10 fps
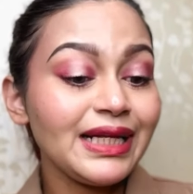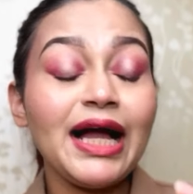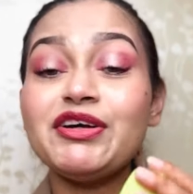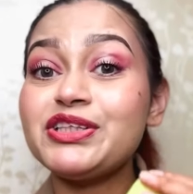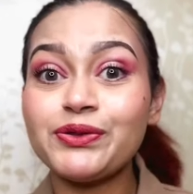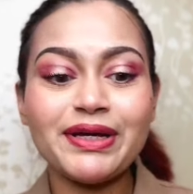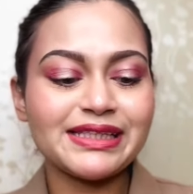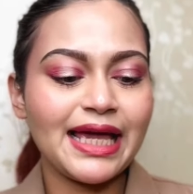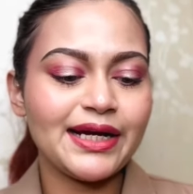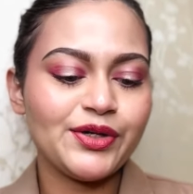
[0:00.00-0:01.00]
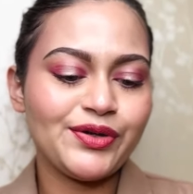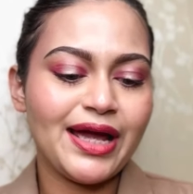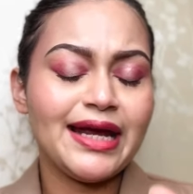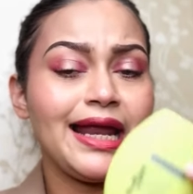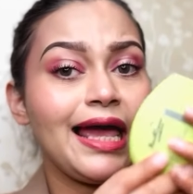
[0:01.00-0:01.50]
I was so excited to
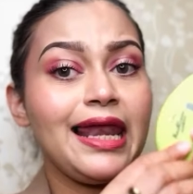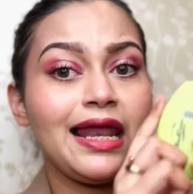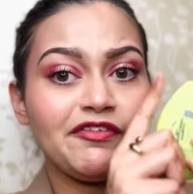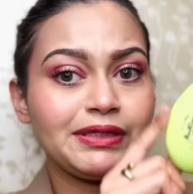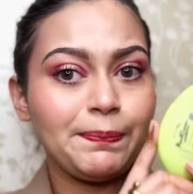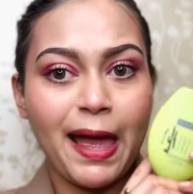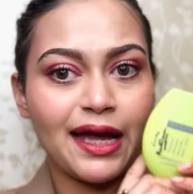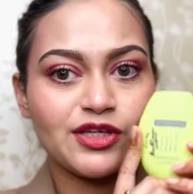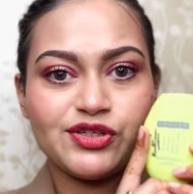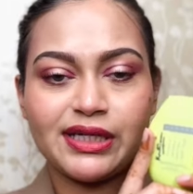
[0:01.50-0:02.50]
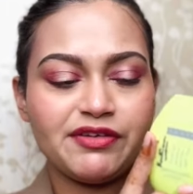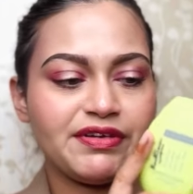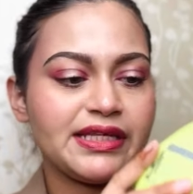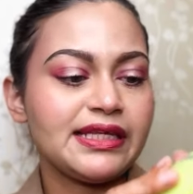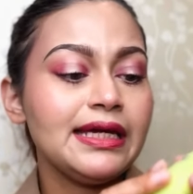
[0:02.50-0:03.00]
try it. I love the packaging and
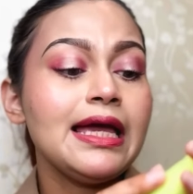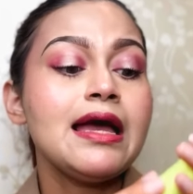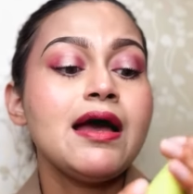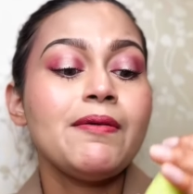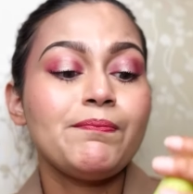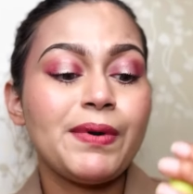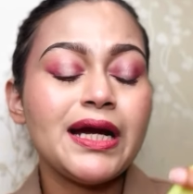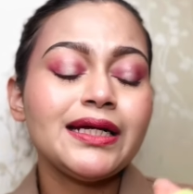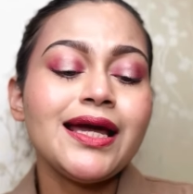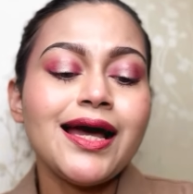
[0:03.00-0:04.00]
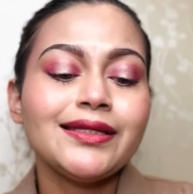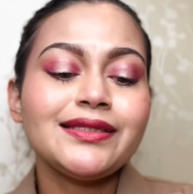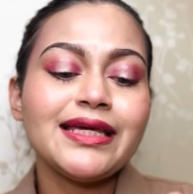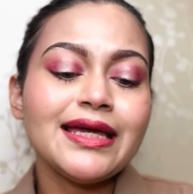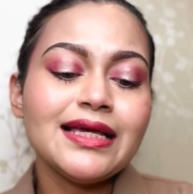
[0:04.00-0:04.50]
everything. But the
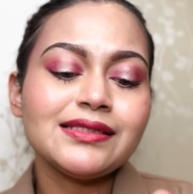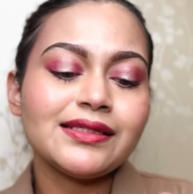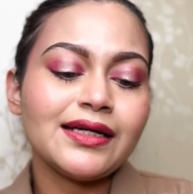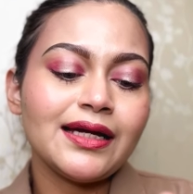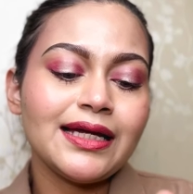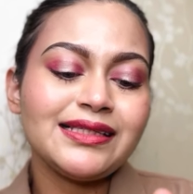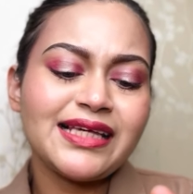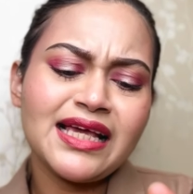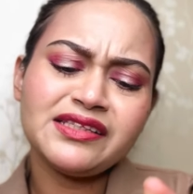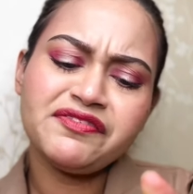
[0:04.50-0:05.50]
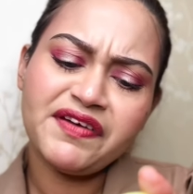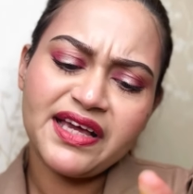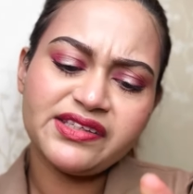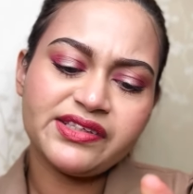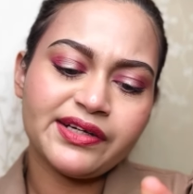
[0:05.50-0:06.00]
thing is, it says
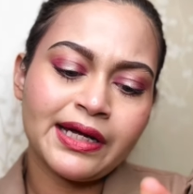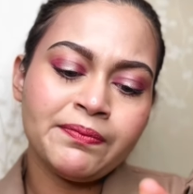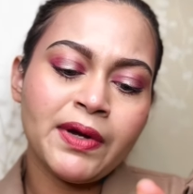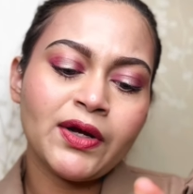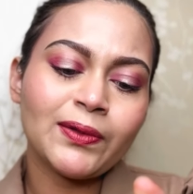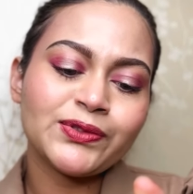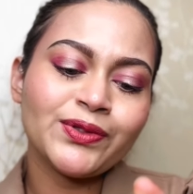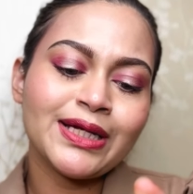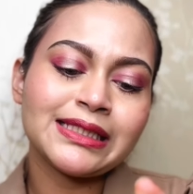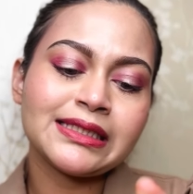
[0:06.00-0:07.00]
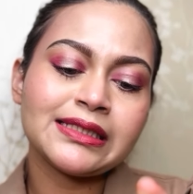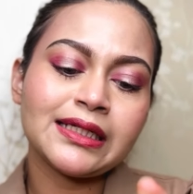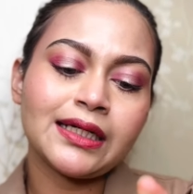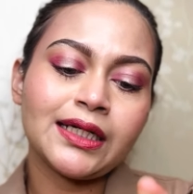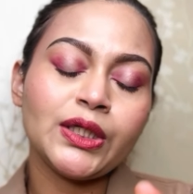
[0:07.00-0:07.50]
face serum, and also it's
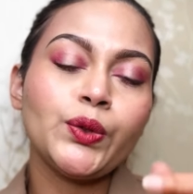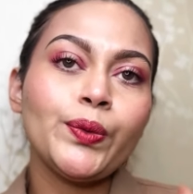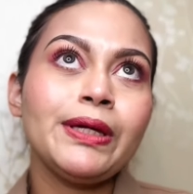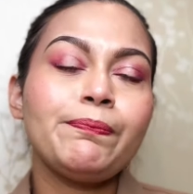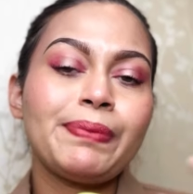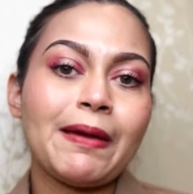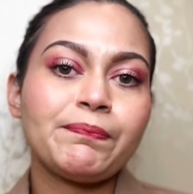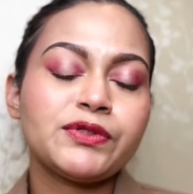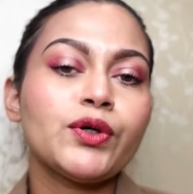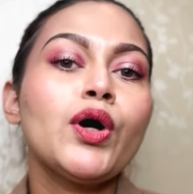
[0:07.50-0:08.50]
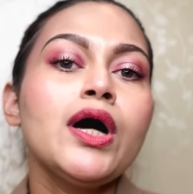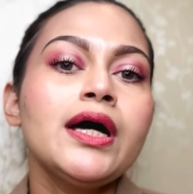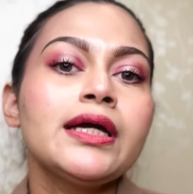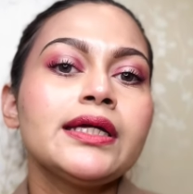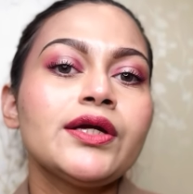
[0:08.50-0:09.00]
a dewy prep. So
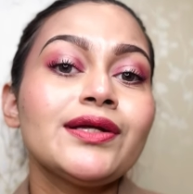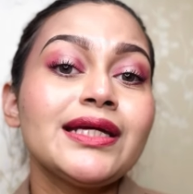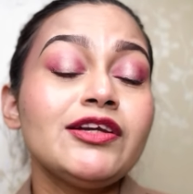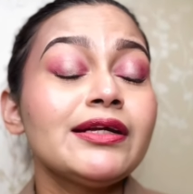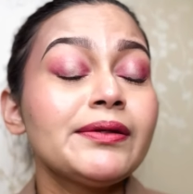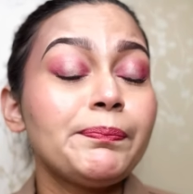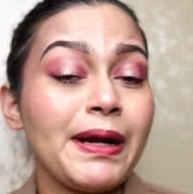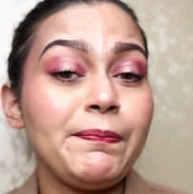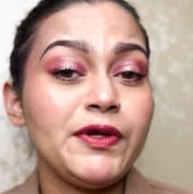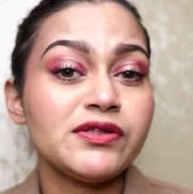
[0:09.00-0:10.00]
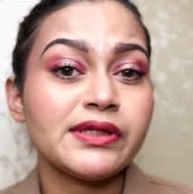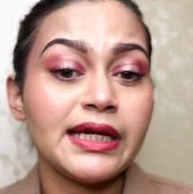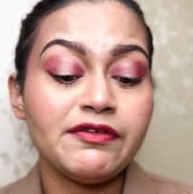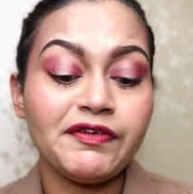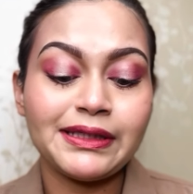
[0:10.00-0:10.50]
it'll prep your
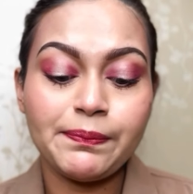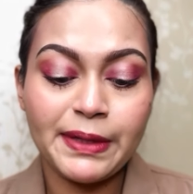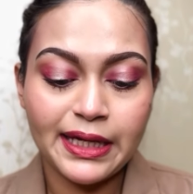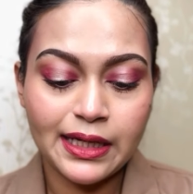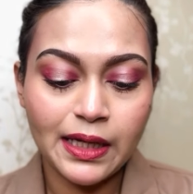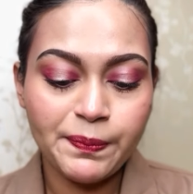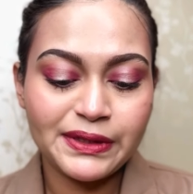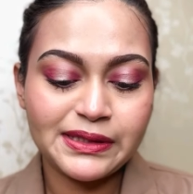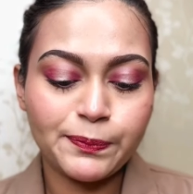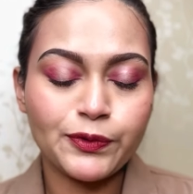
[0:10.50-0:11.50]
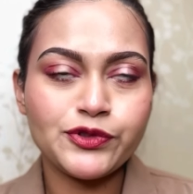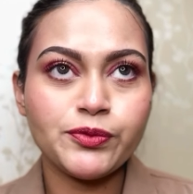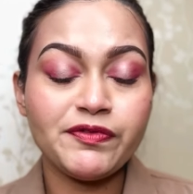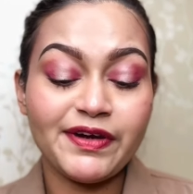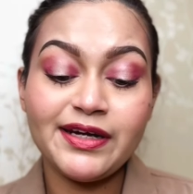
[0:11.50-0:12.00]
skin for the makeup. It's supposed
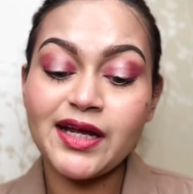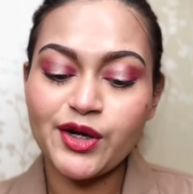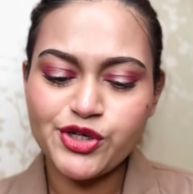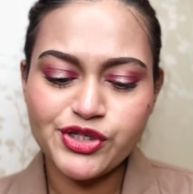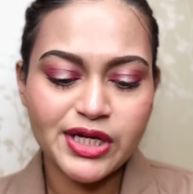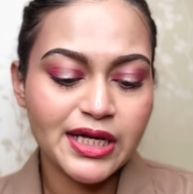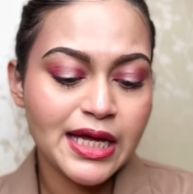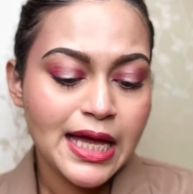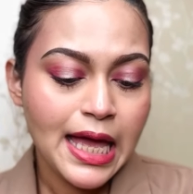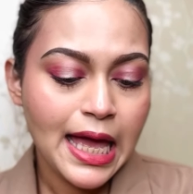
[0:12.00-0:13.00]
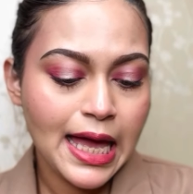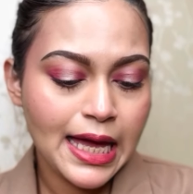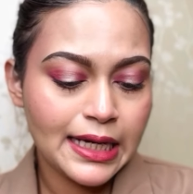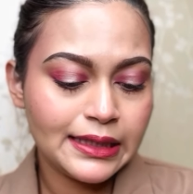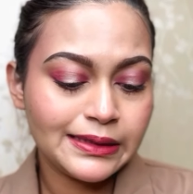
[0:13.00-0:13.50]
to be very nourishing
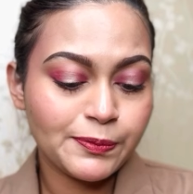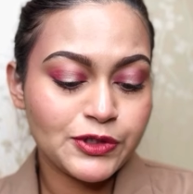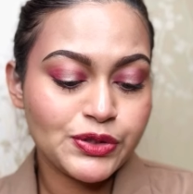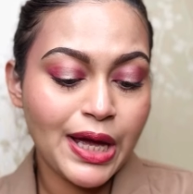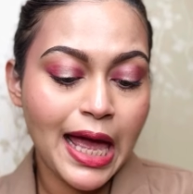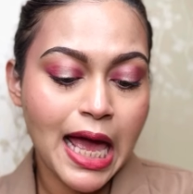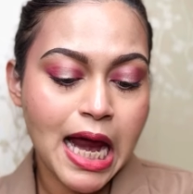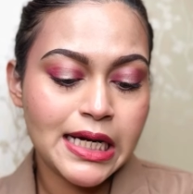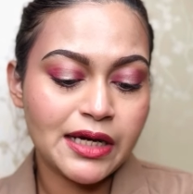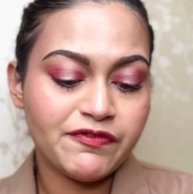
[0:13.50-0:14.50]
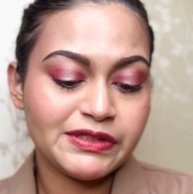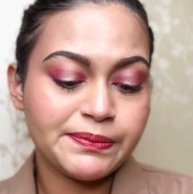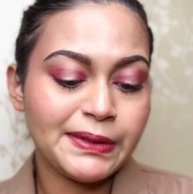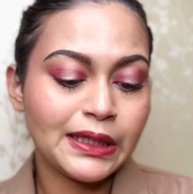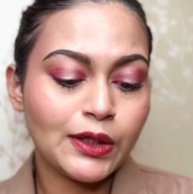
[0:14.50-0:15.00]
and supposed to add a
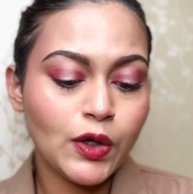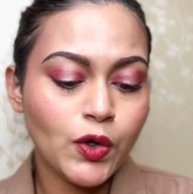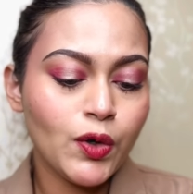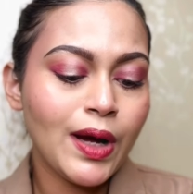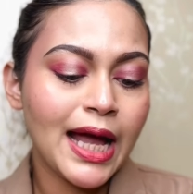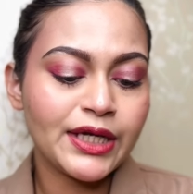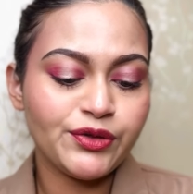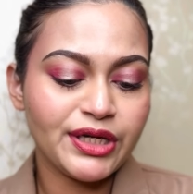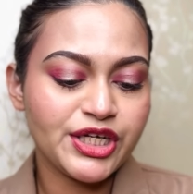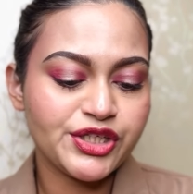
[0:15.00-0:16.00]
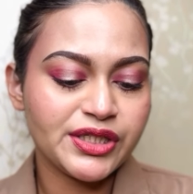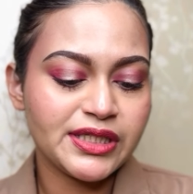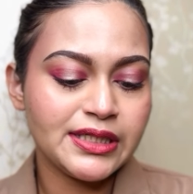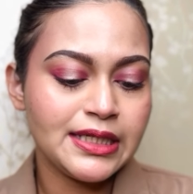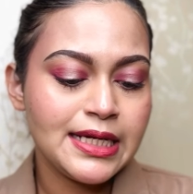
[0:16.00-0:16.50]
visible glow,
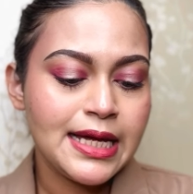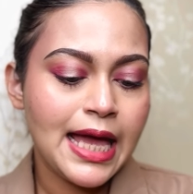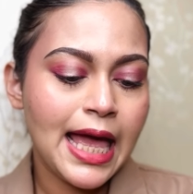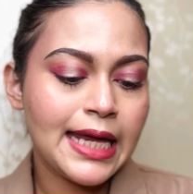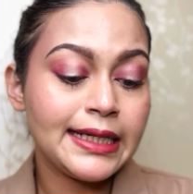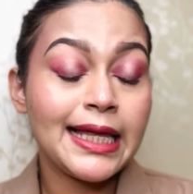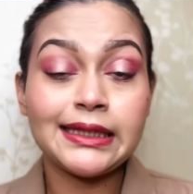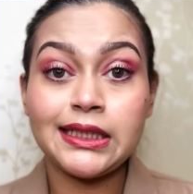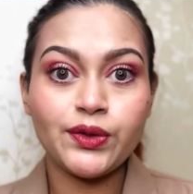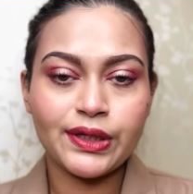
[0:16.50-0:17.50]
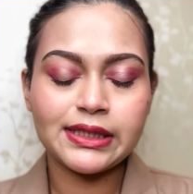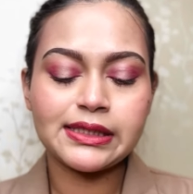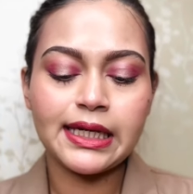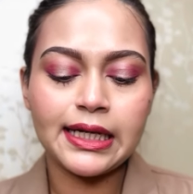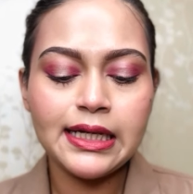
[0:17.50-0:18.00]
hydration and healthy looking
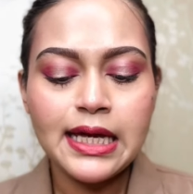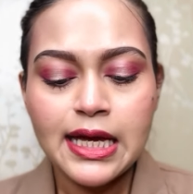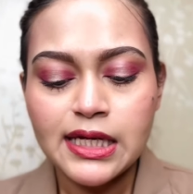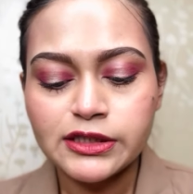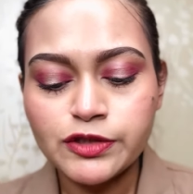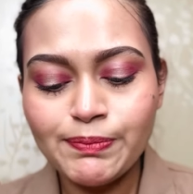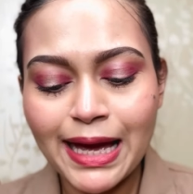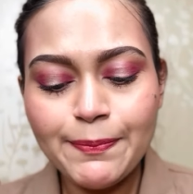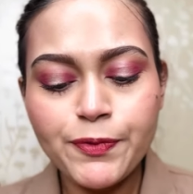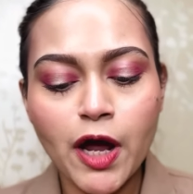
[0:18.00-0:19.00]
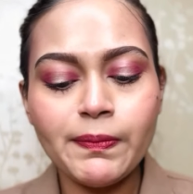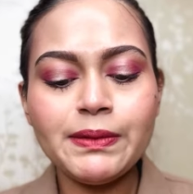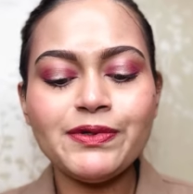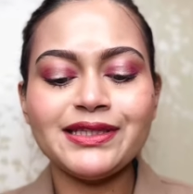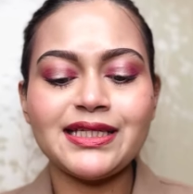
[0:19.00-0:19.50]
skin. So my
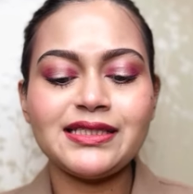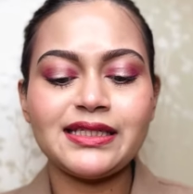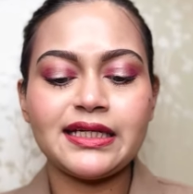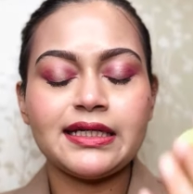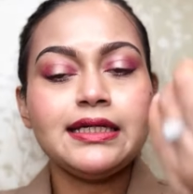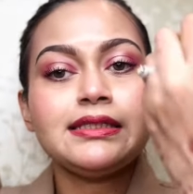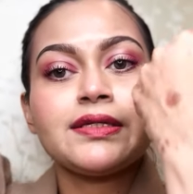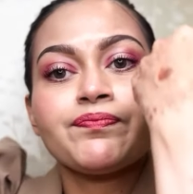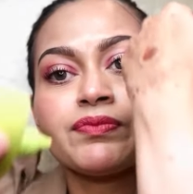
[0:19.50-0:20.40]
problem with this is